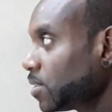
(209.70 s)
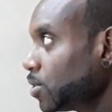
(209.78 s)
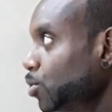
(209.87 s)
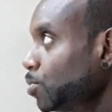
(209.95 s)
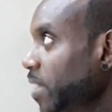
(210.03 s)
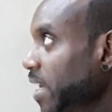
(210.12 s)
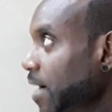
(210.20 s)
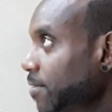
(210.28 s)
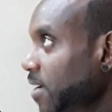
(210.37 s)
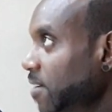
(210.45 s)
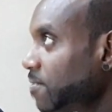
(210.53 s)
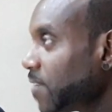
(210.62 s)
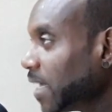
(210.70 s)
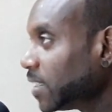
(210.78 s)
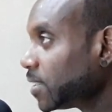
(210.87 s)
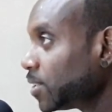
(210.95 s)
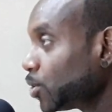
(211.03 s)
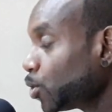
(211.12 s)
you might have an
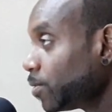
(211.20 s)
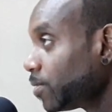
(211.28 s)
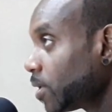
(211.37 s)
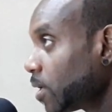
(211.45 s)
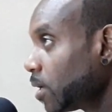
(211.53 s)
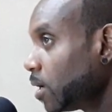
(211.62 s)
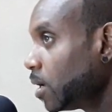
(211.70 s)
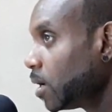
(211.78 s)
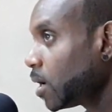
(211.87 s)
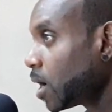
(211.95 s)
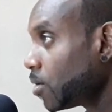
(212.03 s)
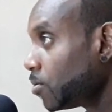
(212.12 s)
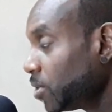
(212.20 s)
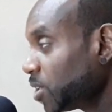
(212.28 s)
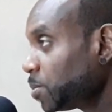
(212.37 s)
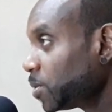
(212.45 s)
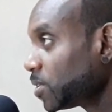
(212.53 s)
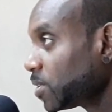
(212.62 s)
advantage over a
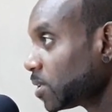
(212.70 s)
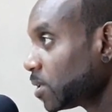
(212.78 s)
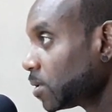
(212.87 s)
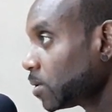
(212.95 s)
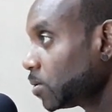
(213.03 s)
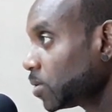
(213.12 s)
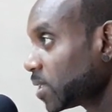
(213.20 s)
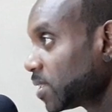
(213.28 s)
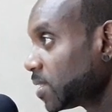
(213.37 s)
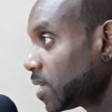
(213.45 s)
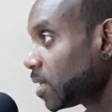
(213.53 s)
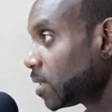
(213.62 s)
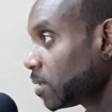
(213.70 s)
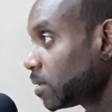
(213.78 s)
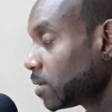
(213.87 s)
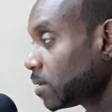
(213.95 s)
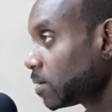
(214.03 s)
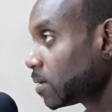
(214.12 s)
rich person who could sell.
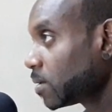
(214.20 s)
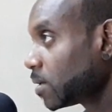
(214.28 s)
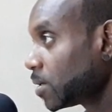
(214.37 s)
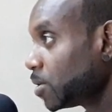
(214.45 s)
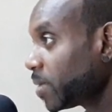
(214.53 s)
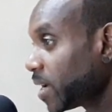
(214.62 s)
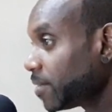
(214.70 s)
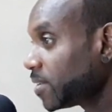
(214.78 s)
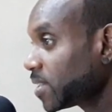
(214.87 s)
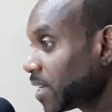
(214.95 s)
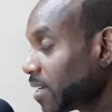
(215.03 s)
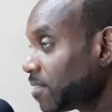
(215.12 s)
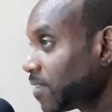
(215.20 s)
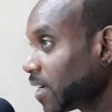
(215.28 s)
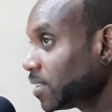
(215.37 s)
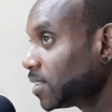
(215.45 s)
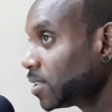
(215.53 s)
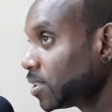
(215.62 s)
You might have a slight
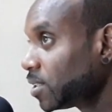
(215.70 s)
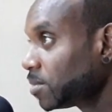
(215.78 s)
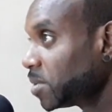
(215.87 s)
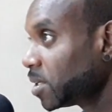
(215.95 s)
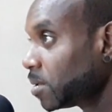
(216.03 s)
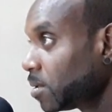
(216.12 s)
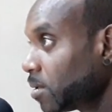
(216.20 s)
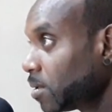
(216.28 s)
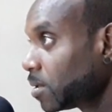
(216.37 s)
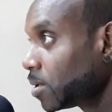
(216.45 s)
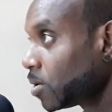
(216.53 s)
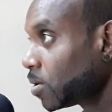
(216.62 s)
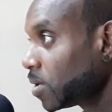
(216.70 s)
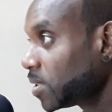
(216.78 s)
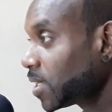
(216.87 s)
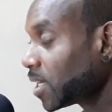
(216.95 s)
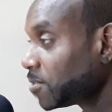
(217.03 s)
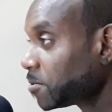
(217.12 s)
advantage being, you know,
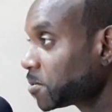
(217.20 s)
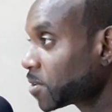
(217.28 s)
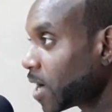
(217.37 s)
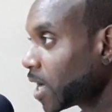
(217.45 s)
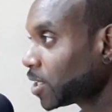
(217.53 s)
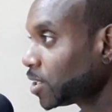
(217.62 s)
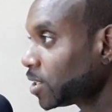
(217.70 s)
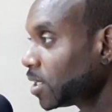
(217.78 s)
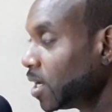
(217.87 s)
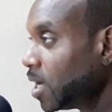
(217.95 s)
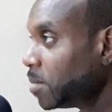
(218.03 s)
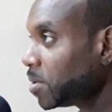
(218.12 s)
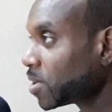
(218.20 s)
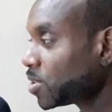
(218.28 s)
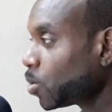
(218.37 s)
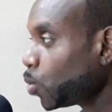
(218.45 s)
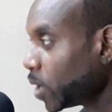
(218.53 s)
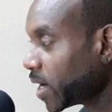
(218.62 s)
starting from scratch, because
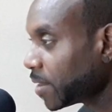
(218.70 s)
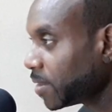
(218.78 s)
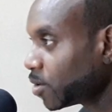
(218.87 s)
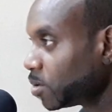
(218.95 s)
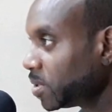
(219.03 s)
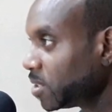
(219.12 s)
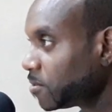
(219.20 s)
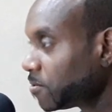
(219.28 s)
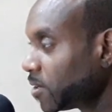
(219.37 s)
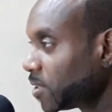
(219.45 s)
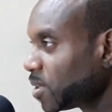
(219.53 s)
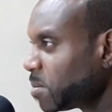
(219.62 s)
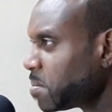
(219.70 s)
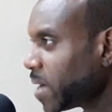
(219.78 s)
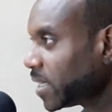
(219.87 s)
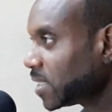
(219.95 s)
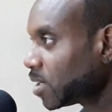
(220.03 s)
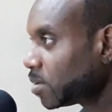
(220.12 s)
your work ethic will be different, your
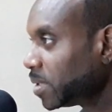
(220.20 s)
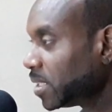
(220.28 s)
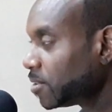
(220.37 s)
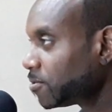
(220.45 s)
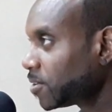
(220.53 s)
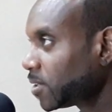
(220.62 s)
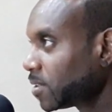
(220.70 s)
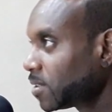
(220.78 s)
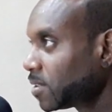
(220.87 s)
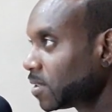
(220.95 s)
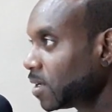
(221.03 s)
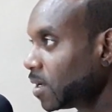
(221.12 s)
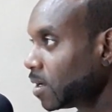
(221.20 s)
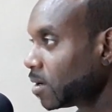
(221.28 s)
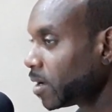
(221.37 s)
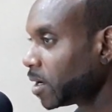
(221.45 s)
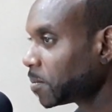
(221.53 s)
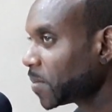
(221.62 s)
mindset will be different,
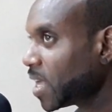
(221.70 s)
right?